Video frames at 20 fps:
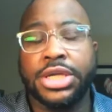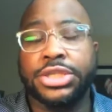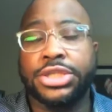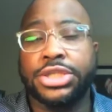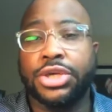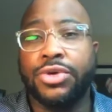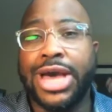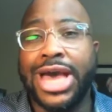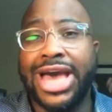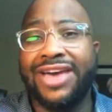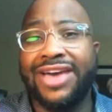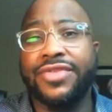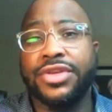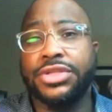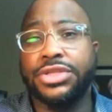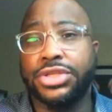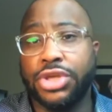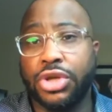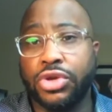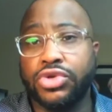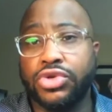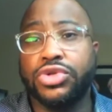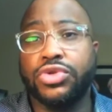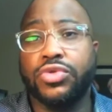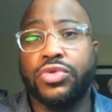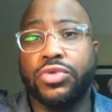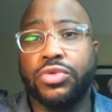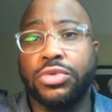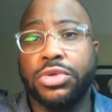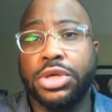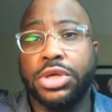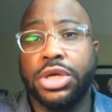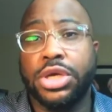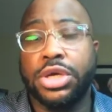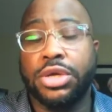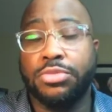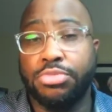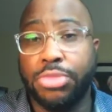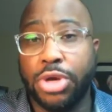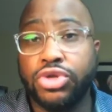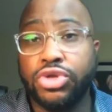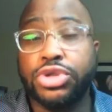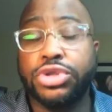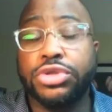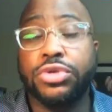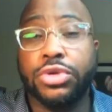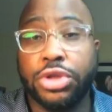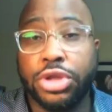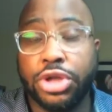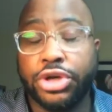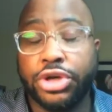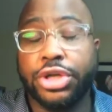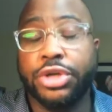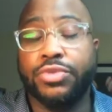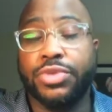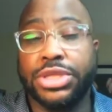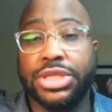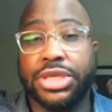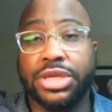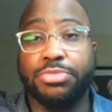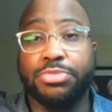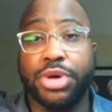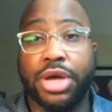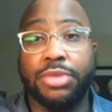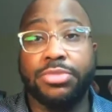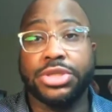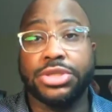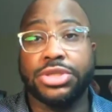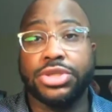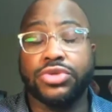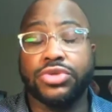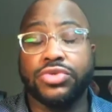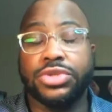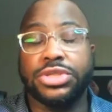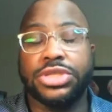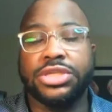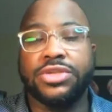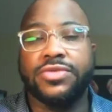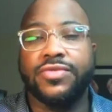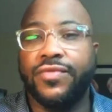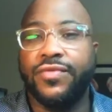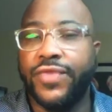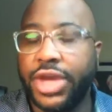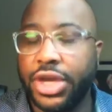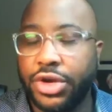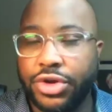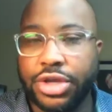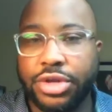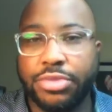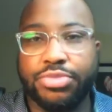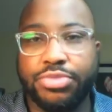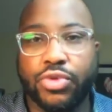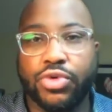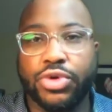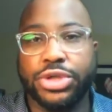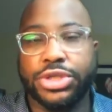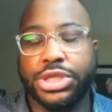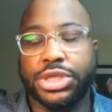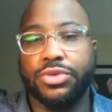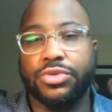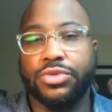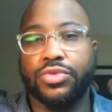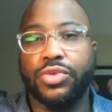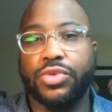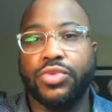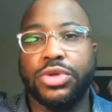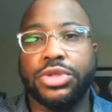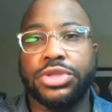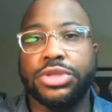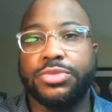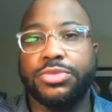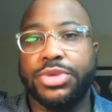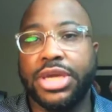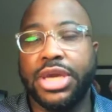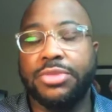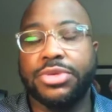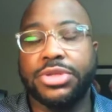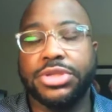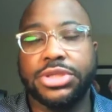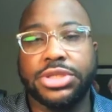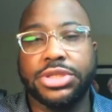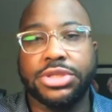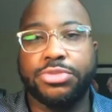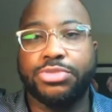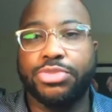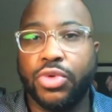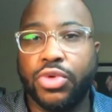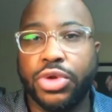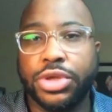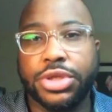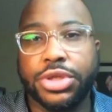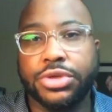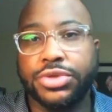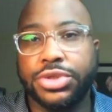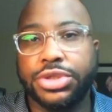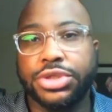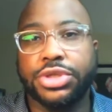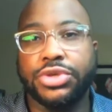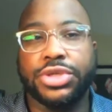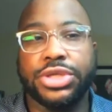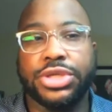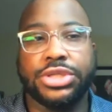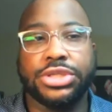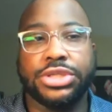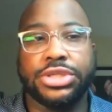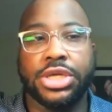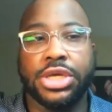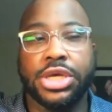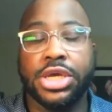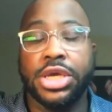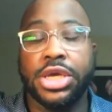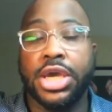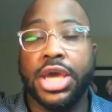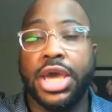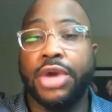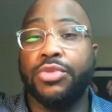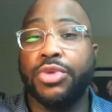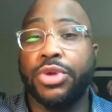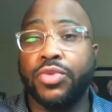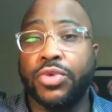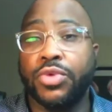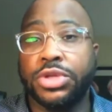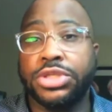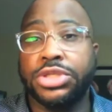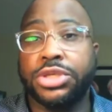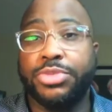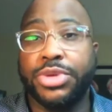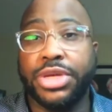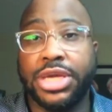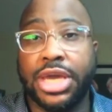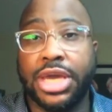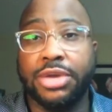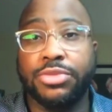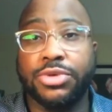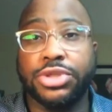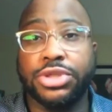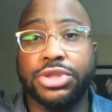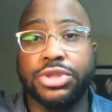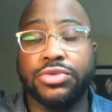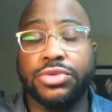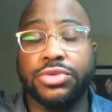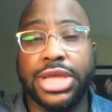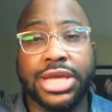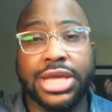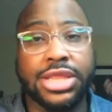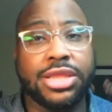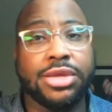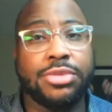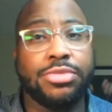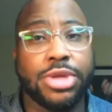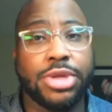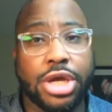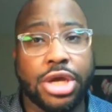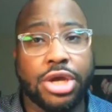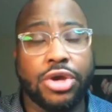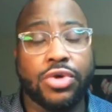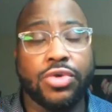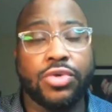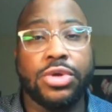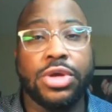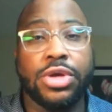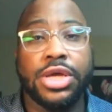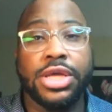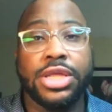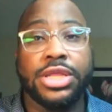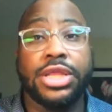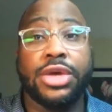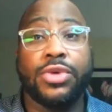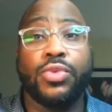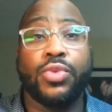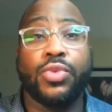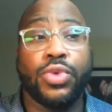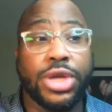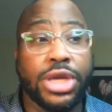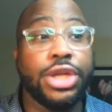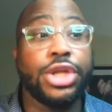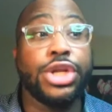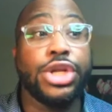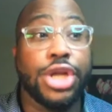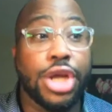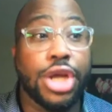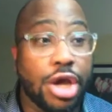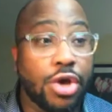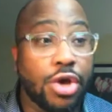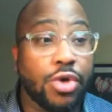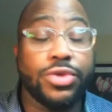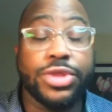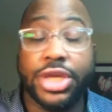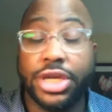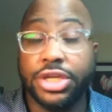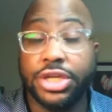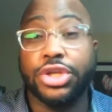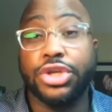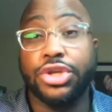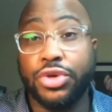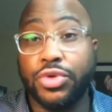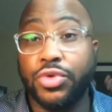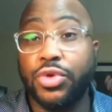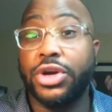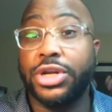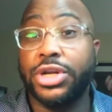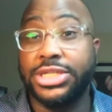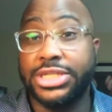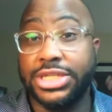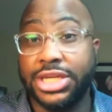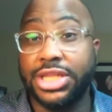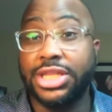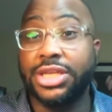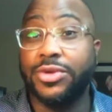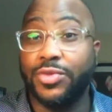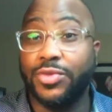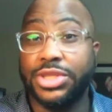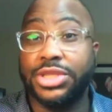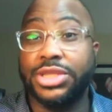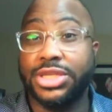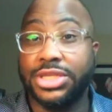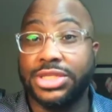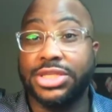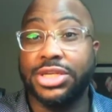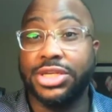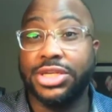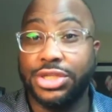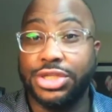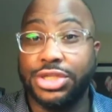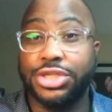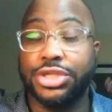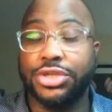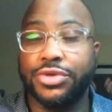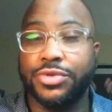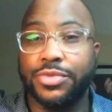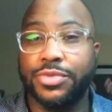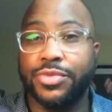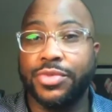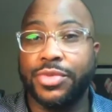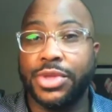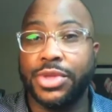And so having social emotional learning within public schools is very important. We want to be able to support those students, and we want to be able to let them know that we know that you are dealing with this issue.